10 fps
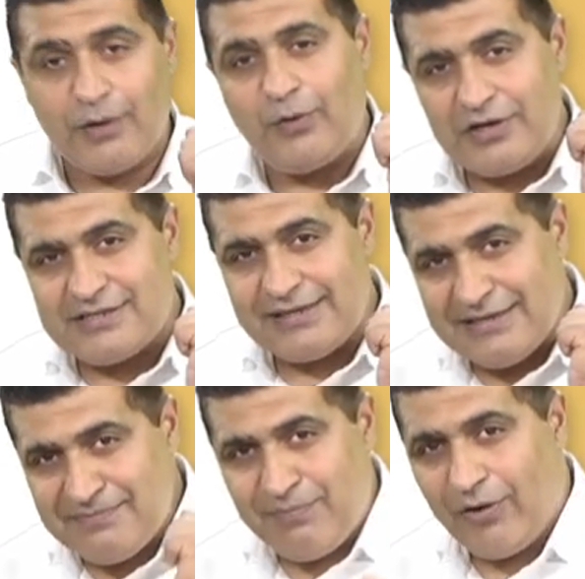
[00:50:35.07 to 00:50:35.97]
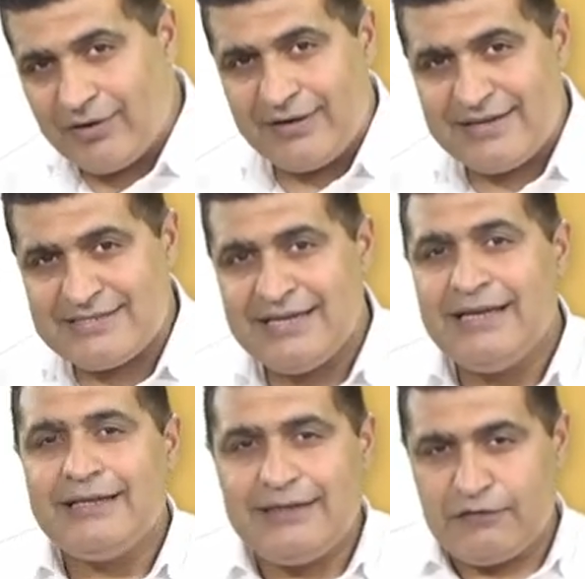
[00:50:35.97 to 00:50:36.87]
what is really important is
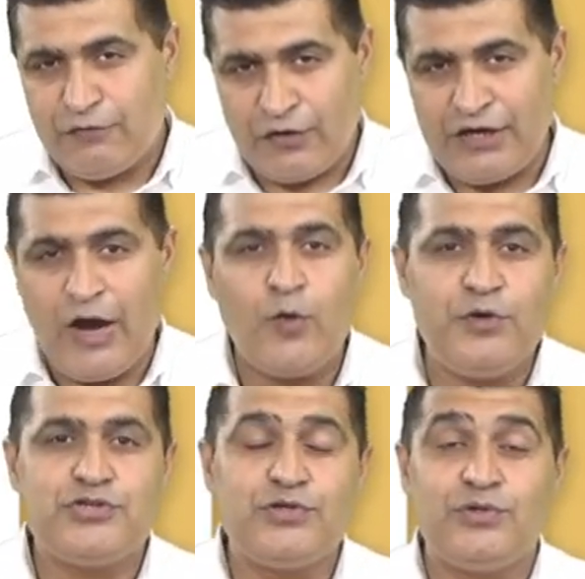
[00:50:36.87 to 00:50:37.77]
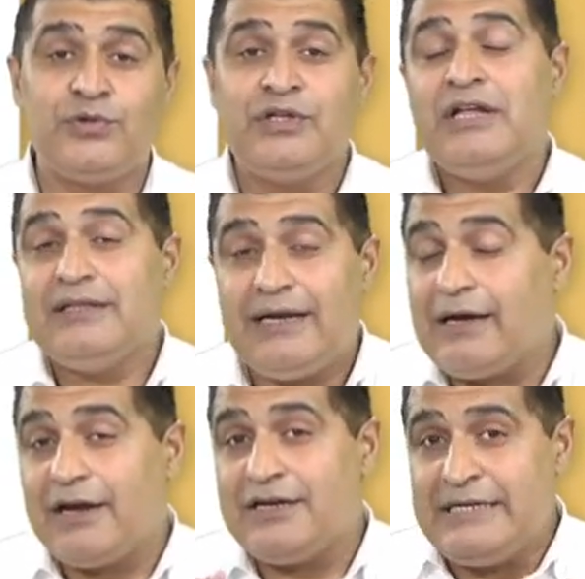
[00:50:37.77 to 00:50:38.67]
that for now we should know that
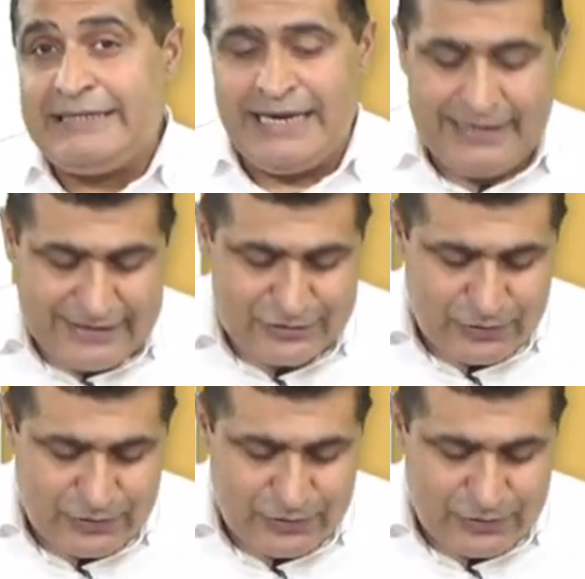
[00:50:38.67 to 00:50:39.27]
our intent is to